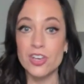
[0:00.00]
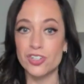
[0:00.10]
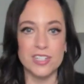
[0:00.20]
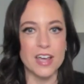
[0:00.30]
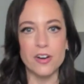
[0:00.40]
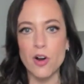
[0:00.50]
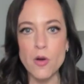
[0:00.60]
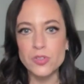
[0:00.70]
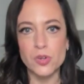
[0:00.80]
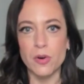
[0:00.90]
She's had her
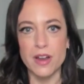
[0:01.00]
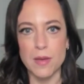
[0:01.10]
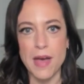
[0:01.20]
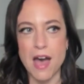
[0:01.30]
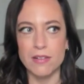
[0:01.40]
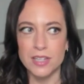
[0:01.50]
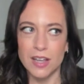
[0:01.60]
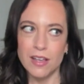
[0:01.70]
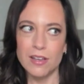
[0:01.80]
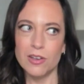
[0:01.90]
own story about
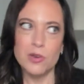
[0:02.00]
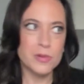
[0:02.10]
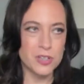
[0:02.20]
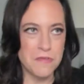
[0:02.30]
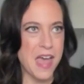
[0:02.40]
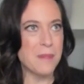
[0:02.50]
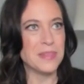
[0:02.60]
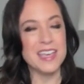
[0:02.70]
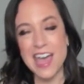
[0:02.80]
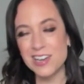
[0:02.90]
who is her
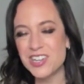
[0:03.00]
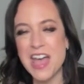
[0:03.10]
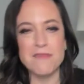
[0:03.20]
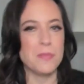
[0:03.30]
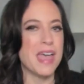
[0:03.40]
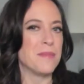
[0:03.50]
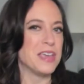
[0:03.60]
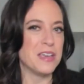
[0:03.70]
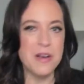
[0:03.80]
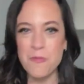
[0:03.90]
family? Can she have a
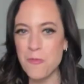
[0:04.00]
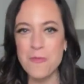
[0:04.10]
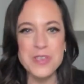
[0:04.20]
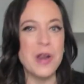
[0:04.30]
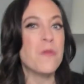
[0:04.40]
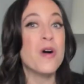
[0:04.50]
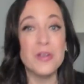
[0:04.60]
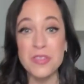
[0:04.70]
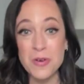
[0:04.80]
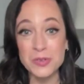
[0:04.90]
baby? You know, what
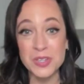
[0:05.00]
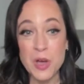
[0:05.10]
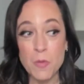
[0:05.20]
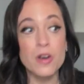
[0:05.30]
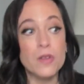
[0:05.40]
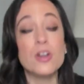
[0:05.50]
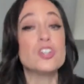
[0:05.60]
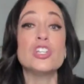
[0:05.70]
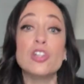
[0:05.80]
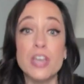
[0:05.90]
are those? What is
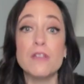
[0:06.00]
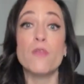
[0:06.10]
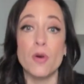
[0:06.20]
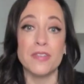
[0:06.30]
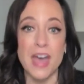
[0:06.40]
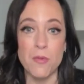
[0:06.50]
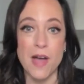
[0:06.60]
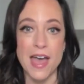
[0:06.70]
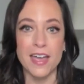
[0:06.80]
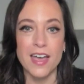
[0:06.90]
she looking for in that
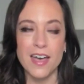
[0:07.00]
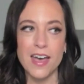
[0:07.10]
way?